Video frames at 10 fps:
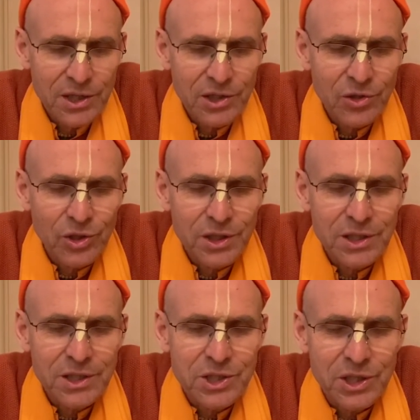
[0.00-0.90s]
Lord
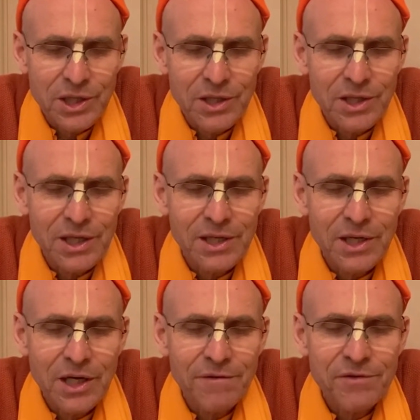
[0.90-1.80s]
Nityānanda. And
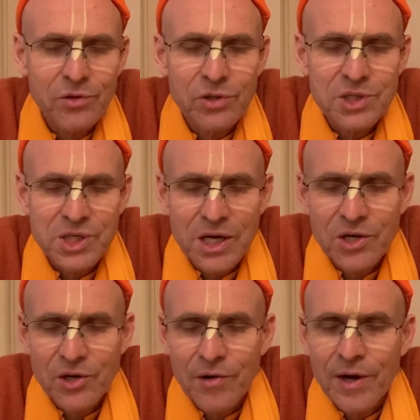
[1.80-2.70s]
after all,
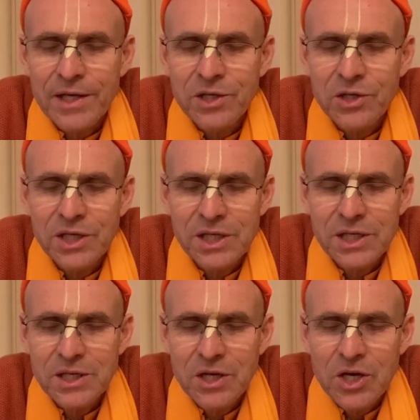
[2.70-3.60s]
Sankararanya
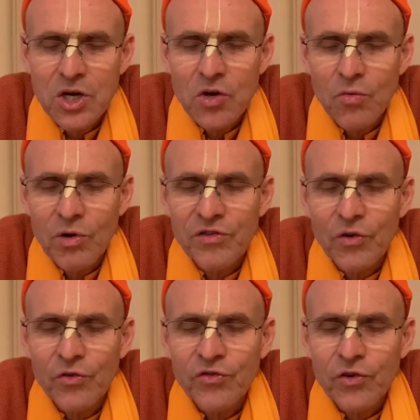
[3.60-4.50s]
was
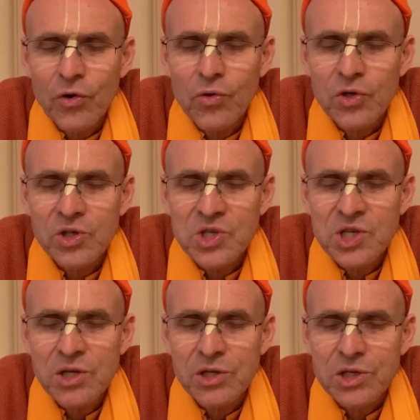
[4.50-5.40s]
also
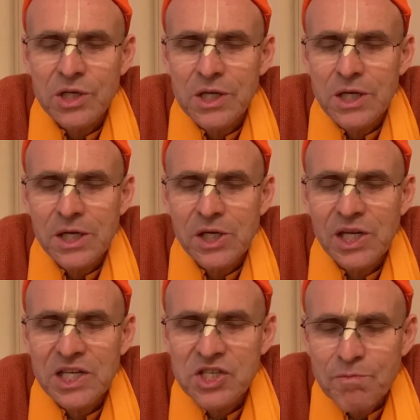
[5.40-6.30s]
considered an
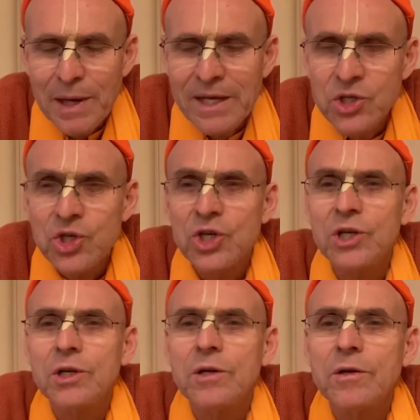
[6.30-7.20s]

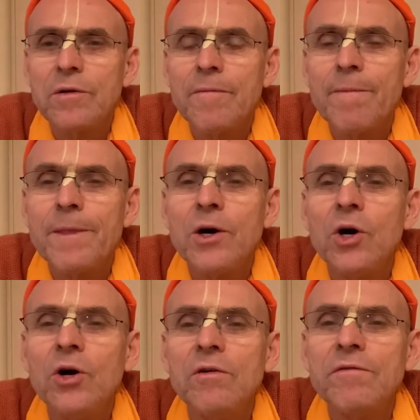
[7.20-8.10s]
expansion
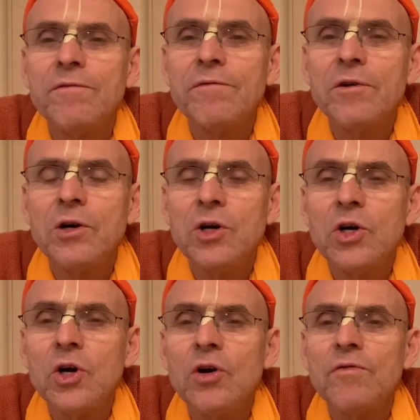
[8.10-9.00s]
of
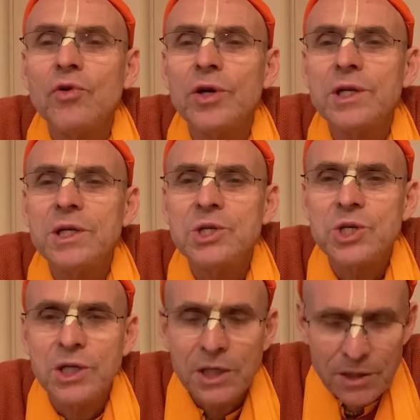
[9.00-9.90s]
Lord
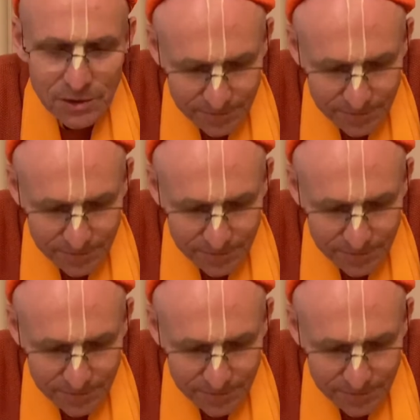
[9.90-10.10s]
Nityānanda.